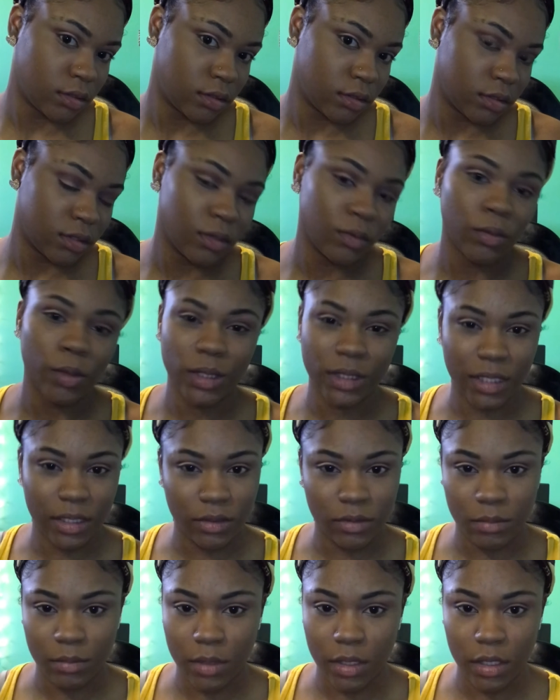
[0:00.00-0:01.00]
I don't want that
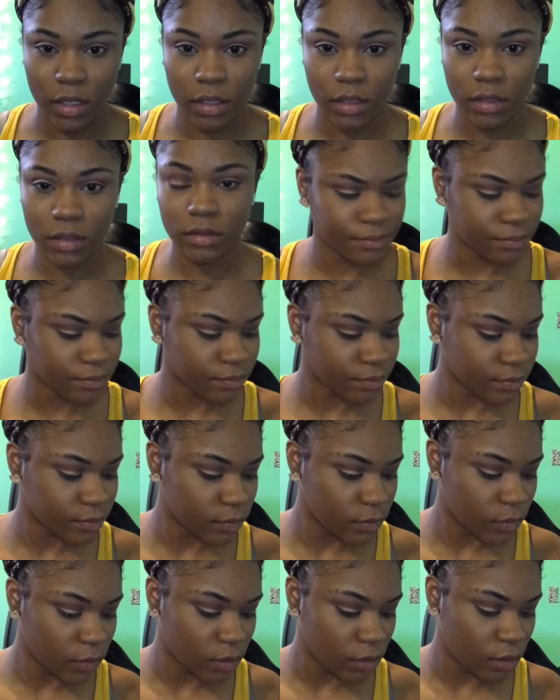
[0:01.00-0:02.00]
on mine.
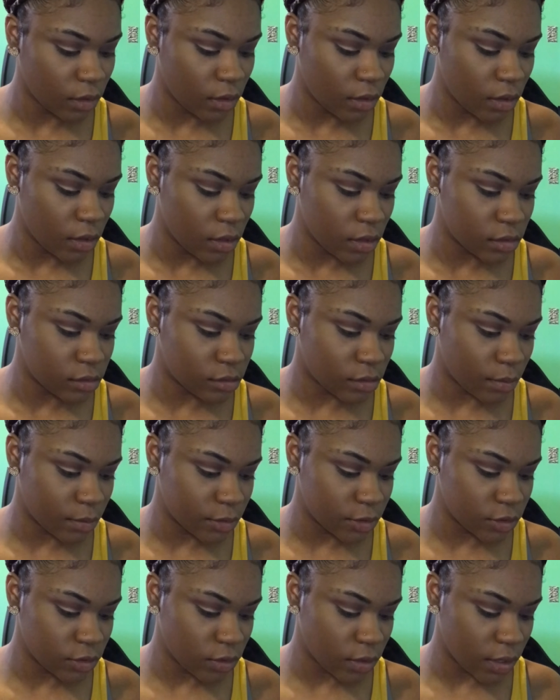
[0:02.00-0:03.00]
So I'm gonna
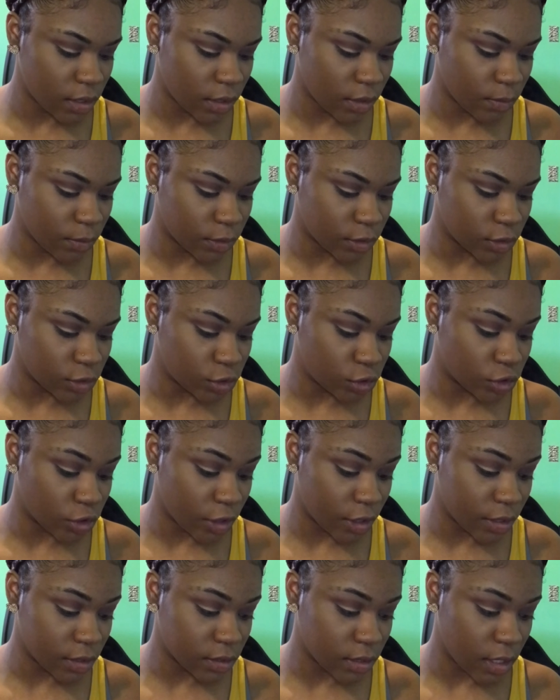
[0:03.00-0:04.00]
just go ahead with the
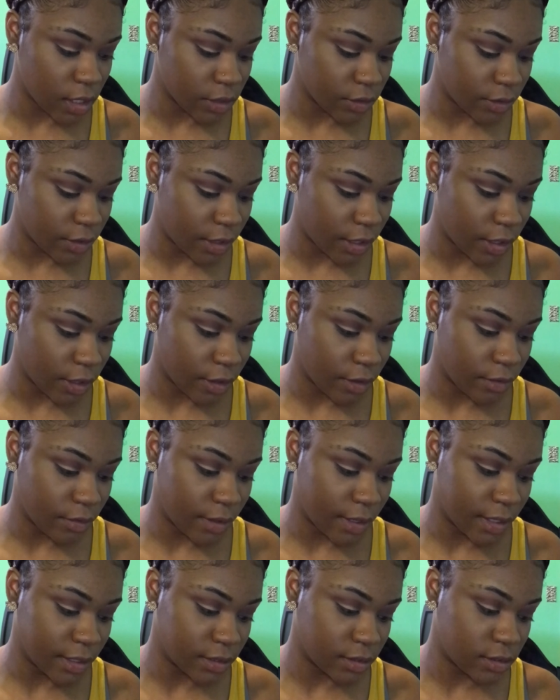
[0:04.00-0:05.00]
darkest color in here
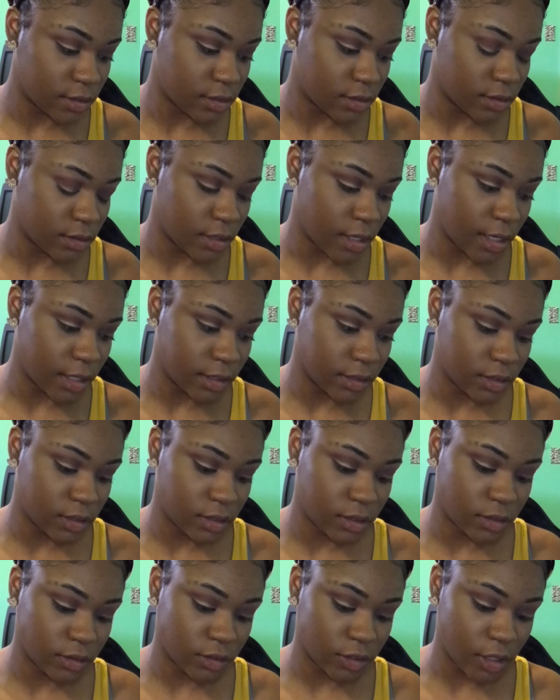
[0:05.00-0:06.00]
that's not
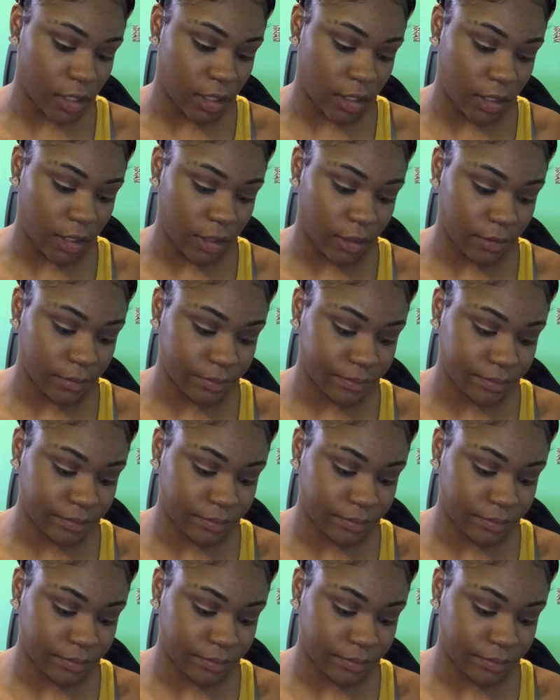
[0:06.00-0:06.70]
shiny.